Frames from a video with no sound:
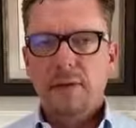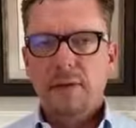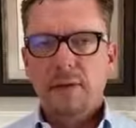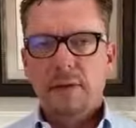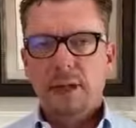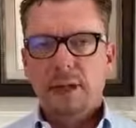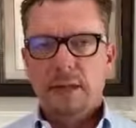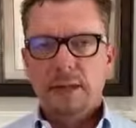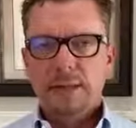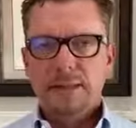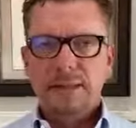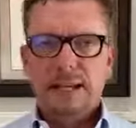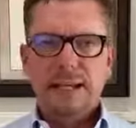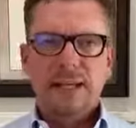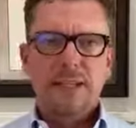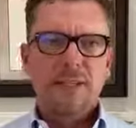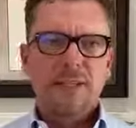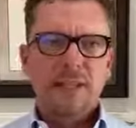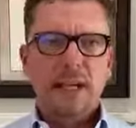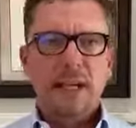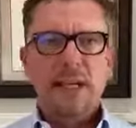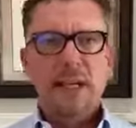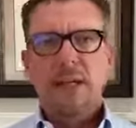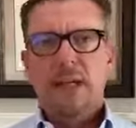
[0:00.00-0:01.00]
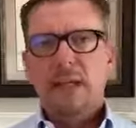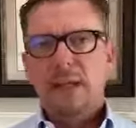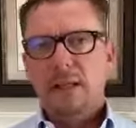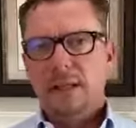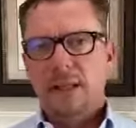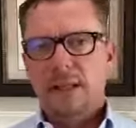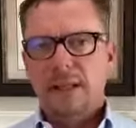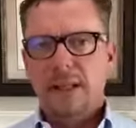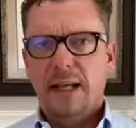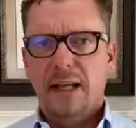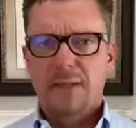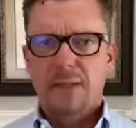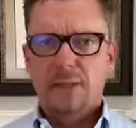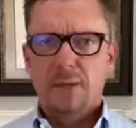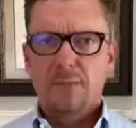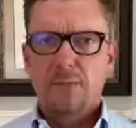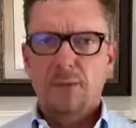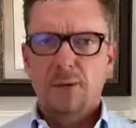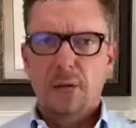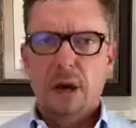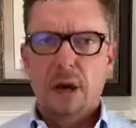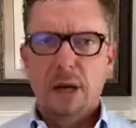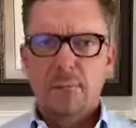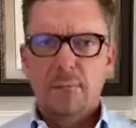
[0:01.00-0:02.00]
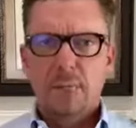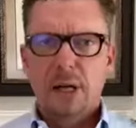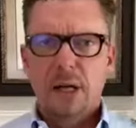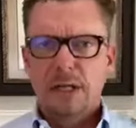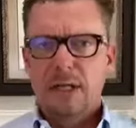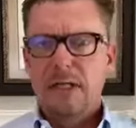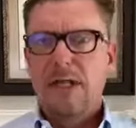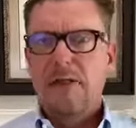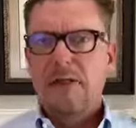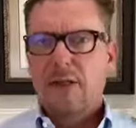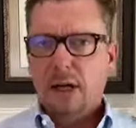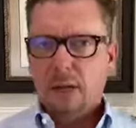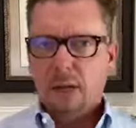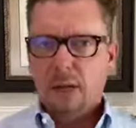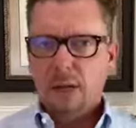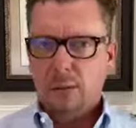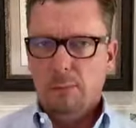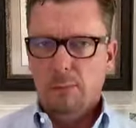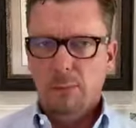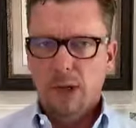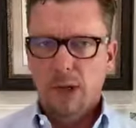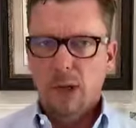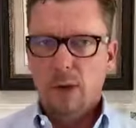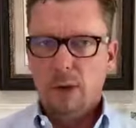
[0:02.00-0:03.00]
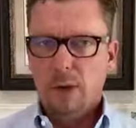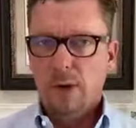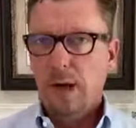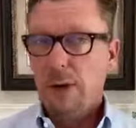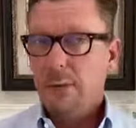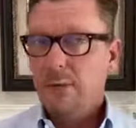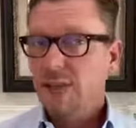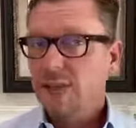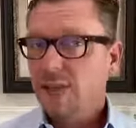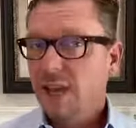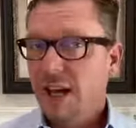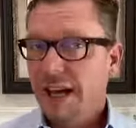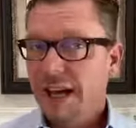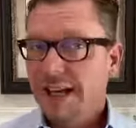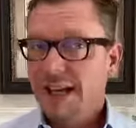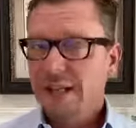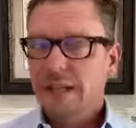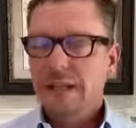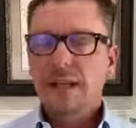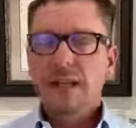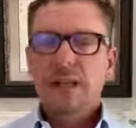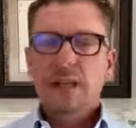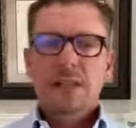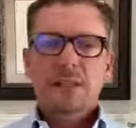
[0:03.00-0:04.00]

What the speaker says: then take a second and click that subscribe button and the little bell right beside it